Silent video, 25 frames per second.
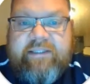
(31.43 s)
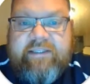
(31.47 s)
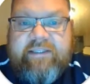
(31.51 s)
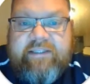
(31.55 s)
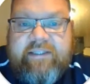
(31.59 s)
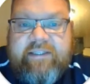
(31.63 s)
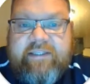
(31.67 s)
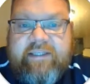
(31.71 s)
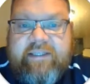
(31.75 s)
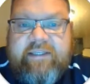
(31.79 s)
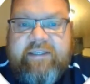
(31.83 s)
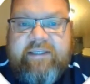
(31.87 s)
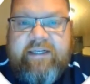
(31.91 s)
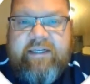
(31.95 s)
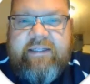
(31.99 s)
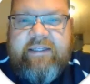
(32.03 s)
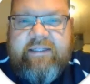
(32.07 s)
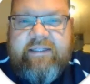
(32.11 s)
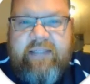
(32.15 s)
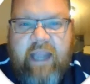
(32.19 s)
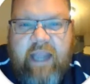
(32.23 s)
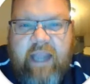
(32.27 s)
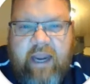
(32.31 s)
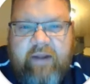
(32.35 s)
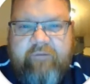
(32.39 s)
exist in.
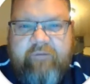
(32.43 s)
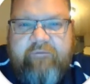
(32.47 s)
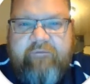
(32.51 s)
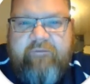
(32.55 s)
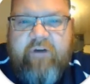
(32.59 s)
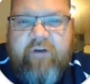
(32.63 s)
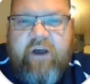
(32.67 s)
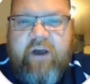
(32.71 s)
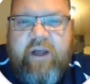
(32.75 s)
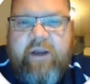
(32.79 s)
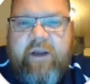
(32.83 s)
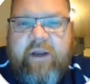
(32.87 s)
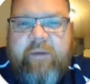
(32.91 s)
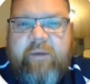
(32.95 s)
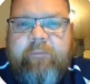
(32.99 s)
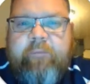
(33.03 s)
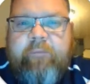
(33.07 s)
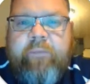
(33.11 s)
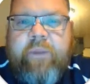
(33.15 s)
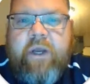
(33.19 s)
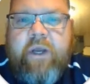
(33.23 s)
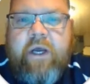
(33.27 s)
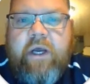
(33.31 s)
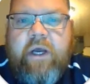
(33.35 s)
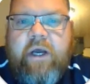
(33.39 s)
It's kind of fun.
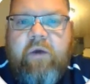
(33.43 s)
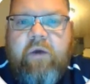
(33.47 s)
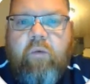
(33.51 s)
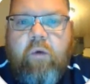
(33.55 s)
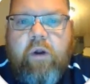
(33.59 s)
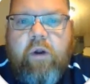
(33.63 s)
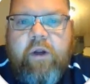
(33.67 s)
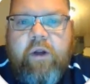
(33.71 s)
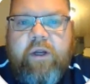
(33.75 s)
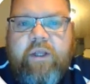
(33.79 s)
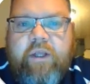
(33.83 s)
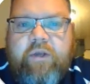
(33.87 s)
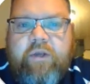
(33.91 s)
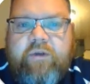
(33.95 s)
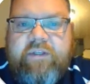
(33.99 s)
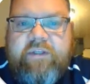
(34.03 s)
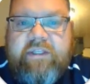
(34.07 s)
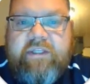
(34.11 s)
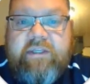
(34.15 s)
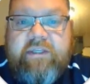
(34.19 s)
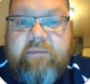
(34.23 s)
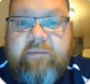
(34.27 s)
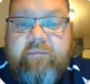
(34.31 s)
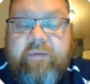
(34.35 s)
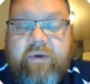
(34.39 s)
We're going to use
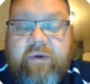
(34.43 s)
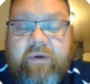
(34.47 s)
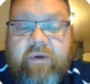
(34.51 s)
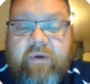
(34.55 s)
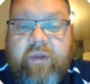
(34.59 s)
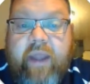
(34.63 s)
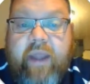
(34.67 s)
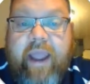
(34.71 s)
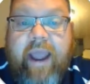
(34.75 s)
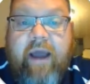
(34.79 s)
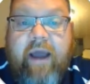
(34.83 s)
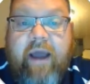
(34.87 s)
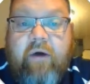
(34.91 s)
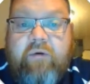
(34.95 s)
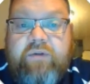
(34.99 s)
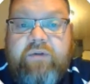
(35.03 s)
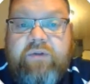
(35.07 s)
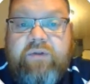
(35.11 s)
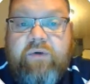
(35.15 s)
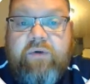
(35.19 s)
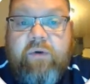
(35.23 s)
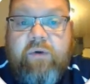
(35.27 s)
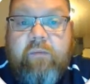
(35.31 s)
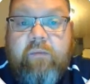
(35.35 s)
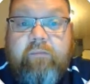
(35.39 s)
it to build a
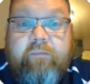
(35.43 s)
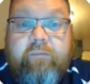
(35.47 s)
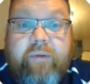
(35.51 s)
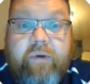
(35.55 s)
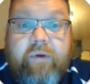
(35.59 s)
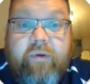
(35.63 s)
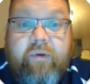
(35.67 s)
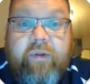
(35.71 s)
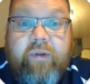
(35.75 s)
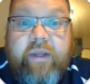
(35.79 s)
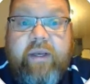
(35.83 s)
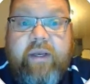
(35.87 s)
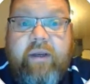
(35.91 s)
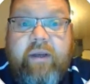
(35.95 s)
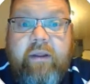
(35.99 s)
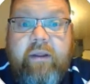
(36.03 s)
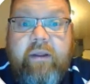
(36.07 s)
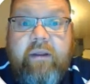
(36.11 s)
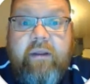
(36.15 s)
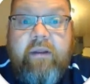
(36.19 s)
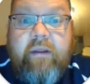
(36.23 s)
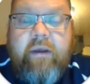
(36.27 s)
house or a building.